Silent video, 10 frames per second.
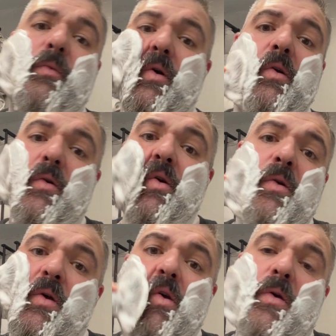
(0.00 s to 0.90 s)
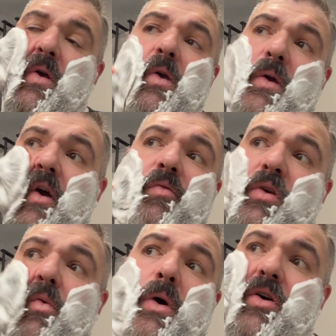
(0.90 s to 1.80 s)
while you're, after
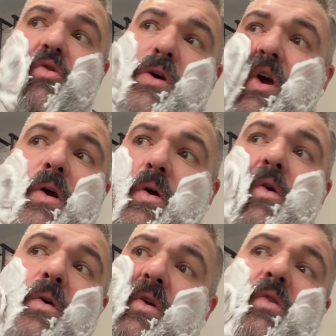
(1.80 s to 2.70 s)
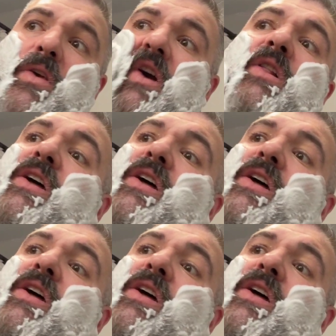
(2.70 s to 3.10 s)
you wash your hair, and just kind of